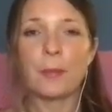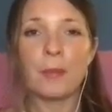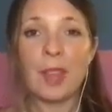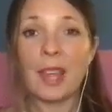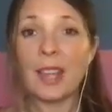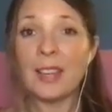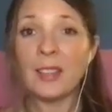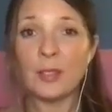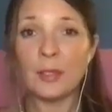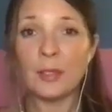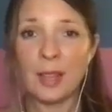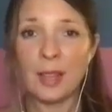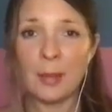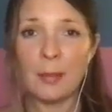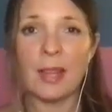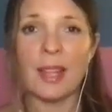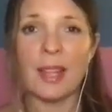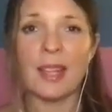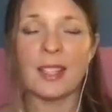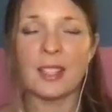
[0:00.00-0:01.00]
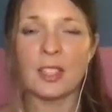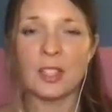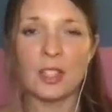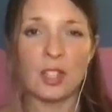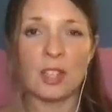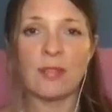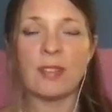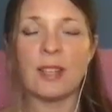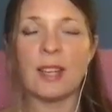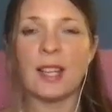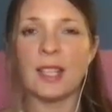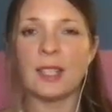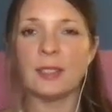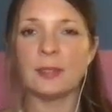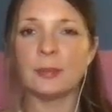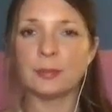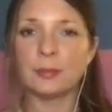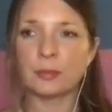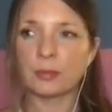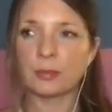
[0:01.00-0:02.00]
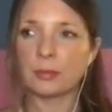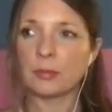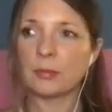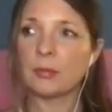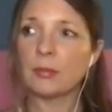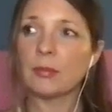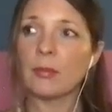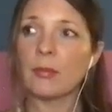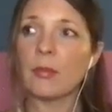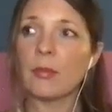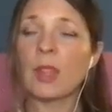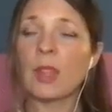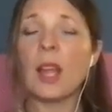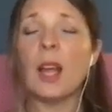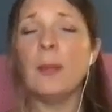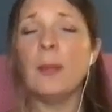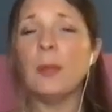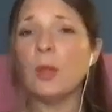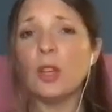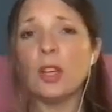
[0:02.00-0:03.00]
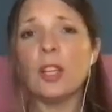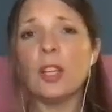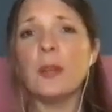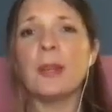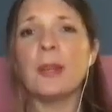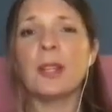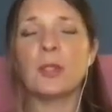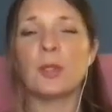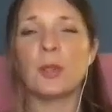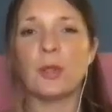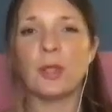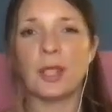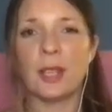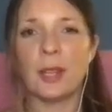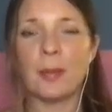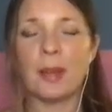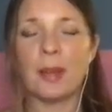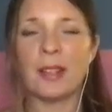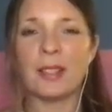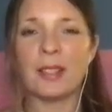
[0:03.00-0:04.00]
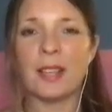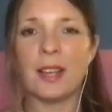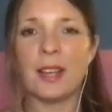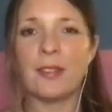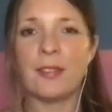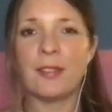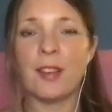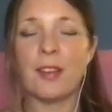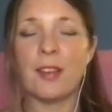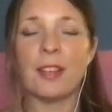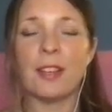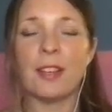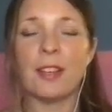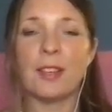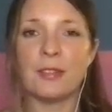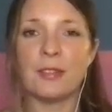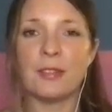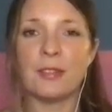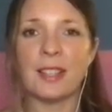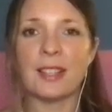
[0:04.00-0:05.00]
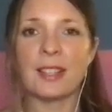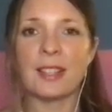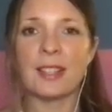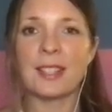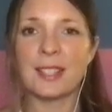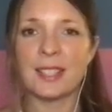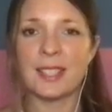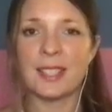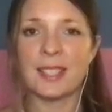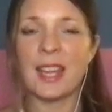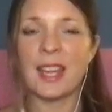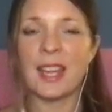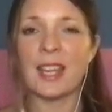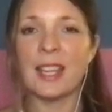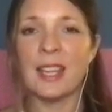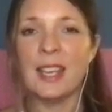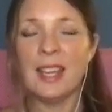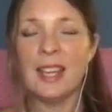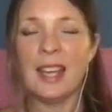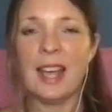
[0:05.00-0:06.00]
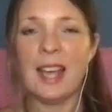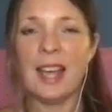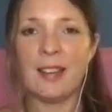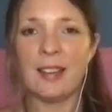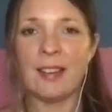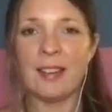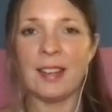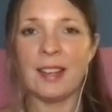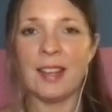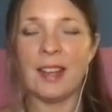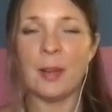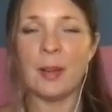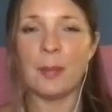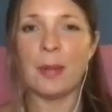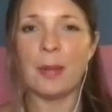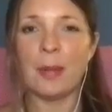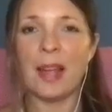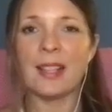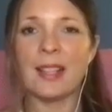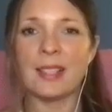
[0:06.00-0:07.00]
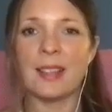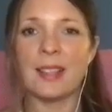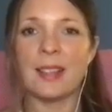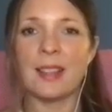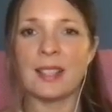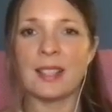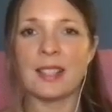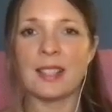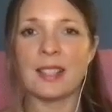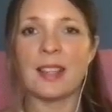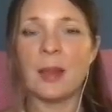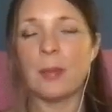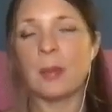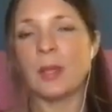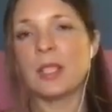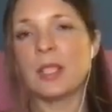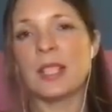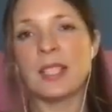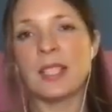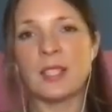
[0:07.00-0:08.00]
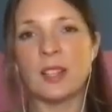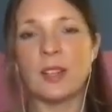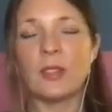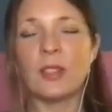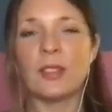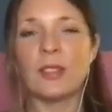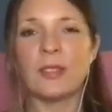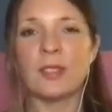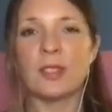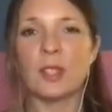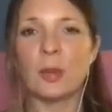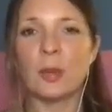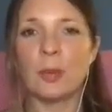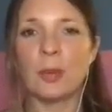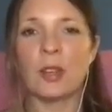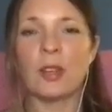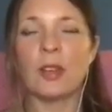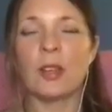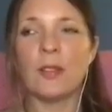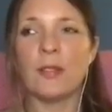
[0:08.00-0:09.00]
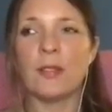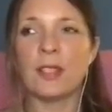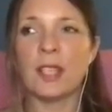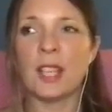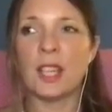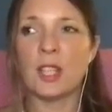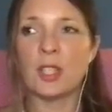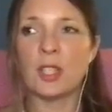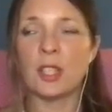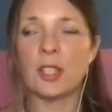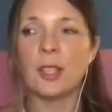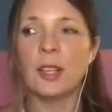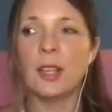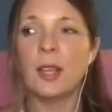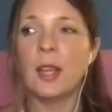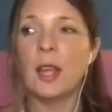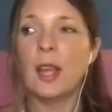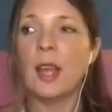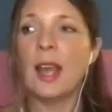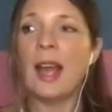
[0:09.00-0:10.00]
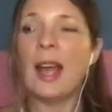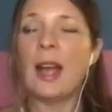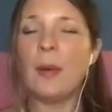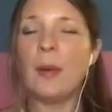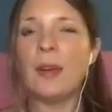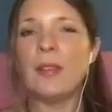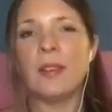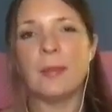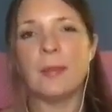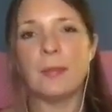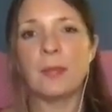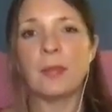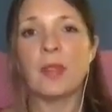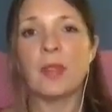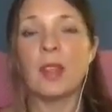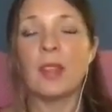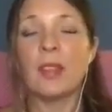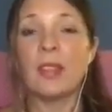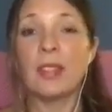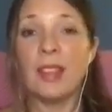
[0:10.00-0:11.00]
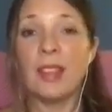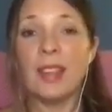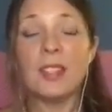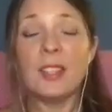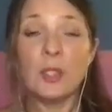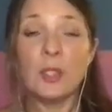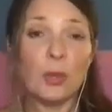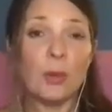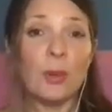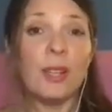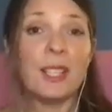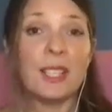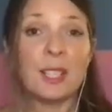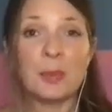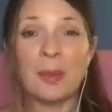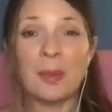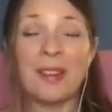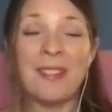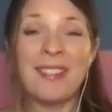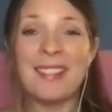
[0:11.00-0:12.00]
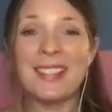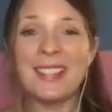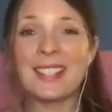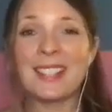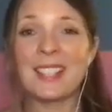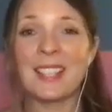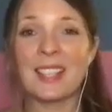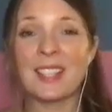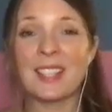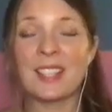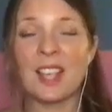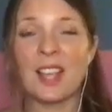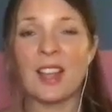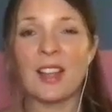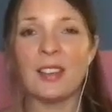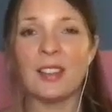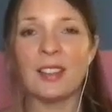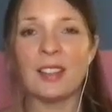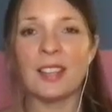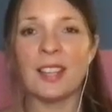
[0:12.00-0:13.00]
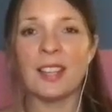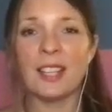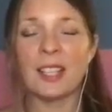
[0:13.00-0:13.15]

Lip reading: and your family generally. I'm not going to be talking about our furry little friends today, our pets and things like that, because that's a whole different topic of conversation. However, they do experience certain